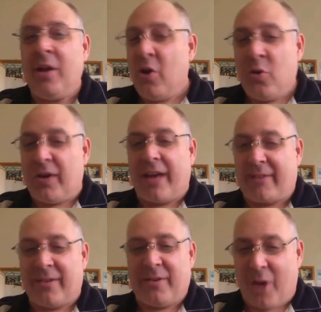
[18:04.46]
who
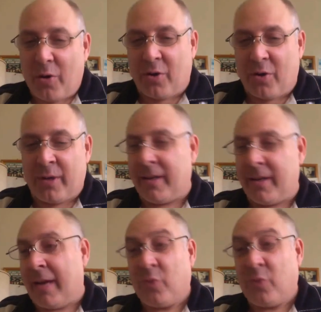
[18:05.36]
doesn't know you
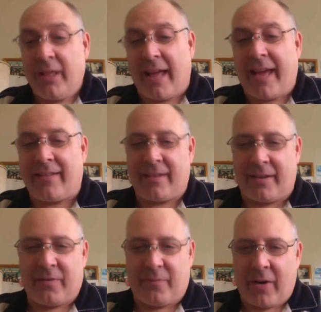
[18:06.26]
and really likes it
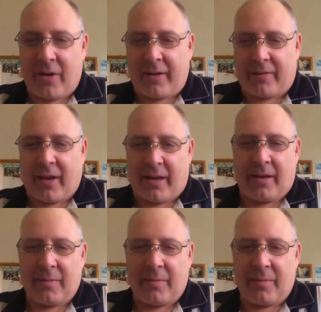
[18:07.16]
is very exciting.